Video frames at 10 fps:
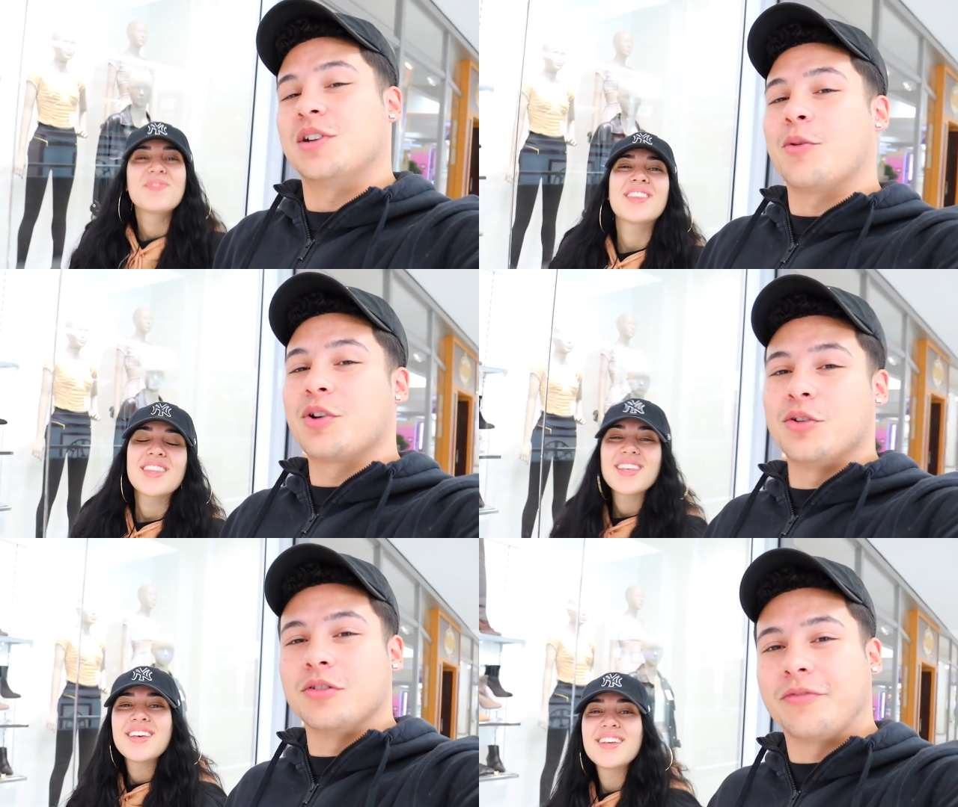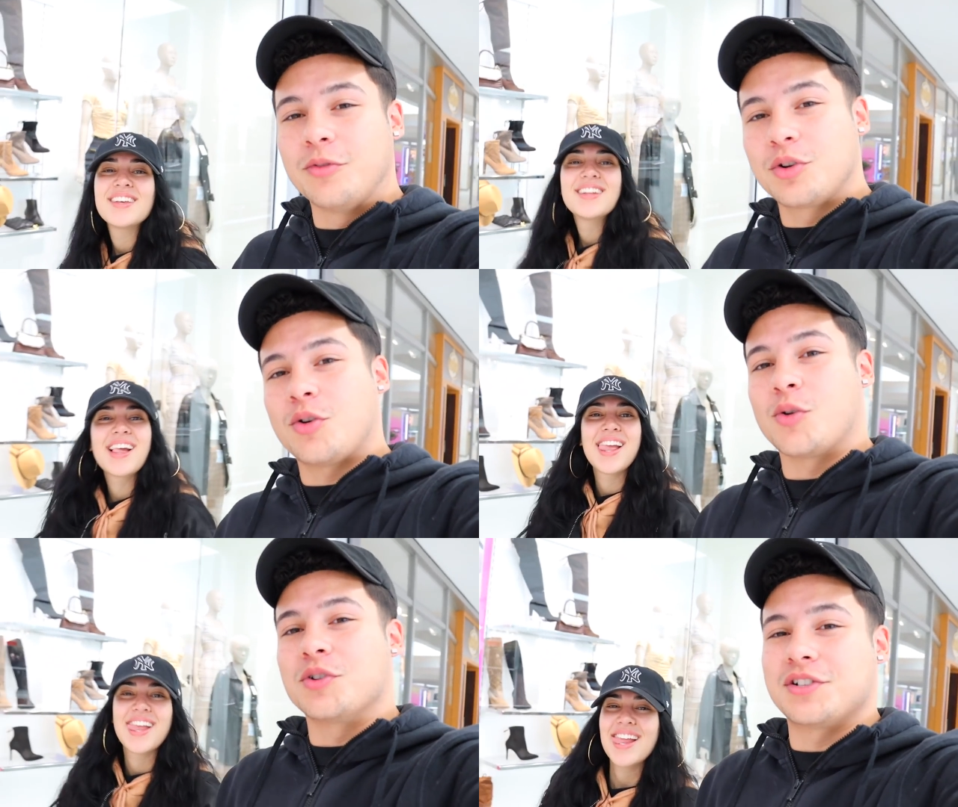Speaker 1: so now we're going to the food
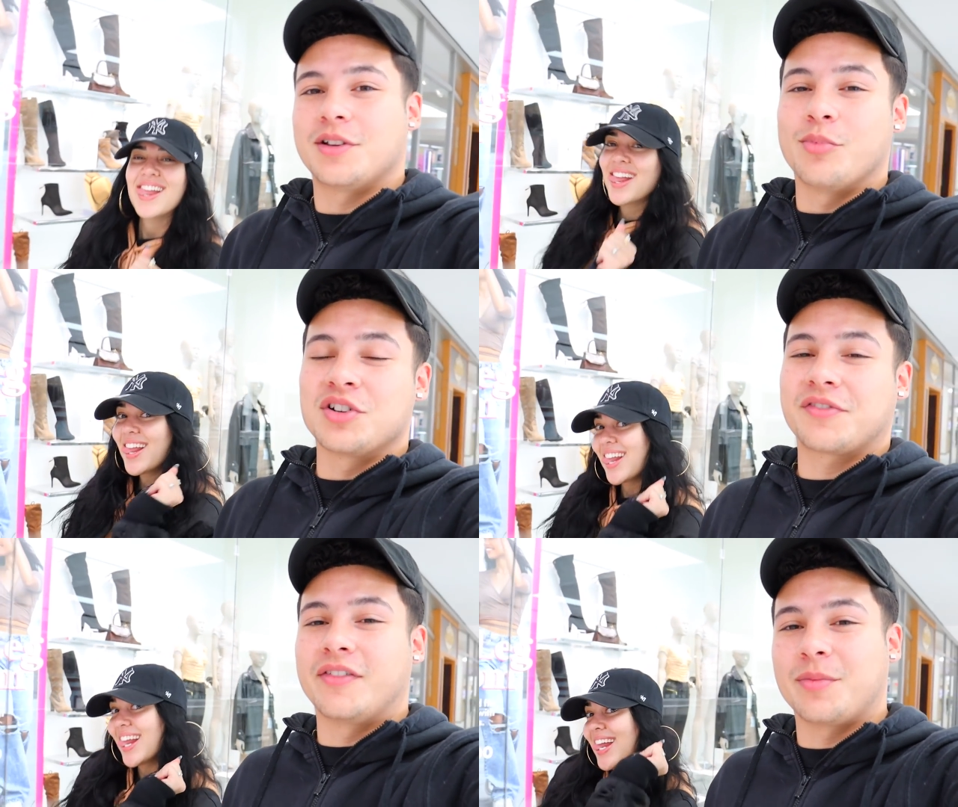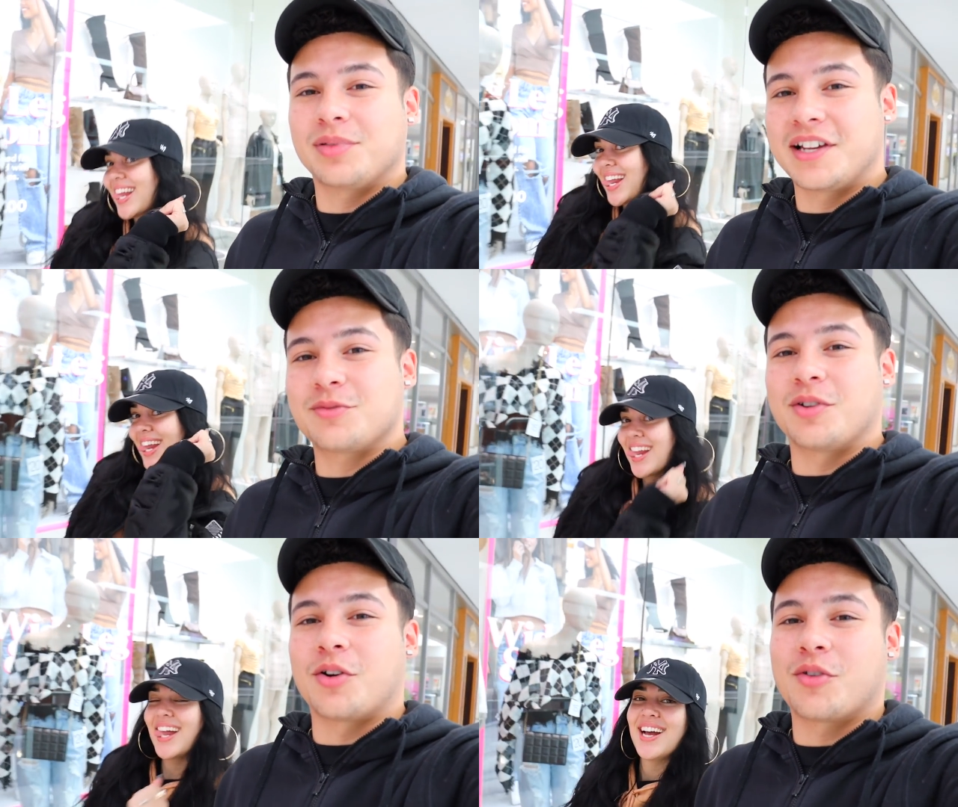court, which is your boy's favorite place.
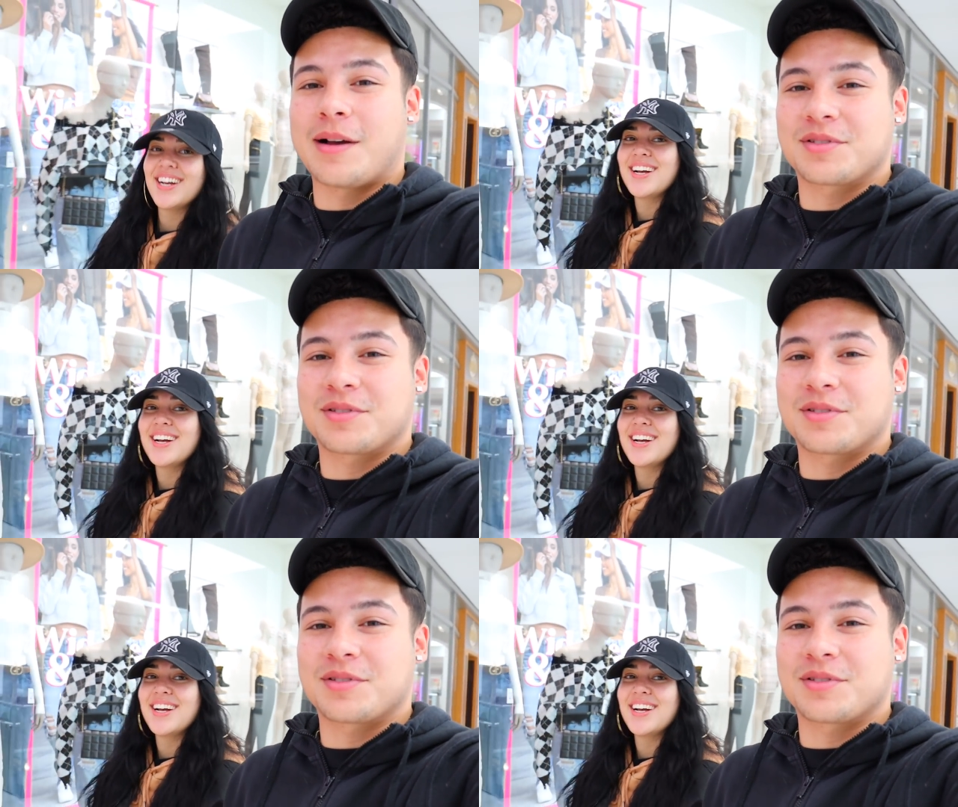We're gonna grab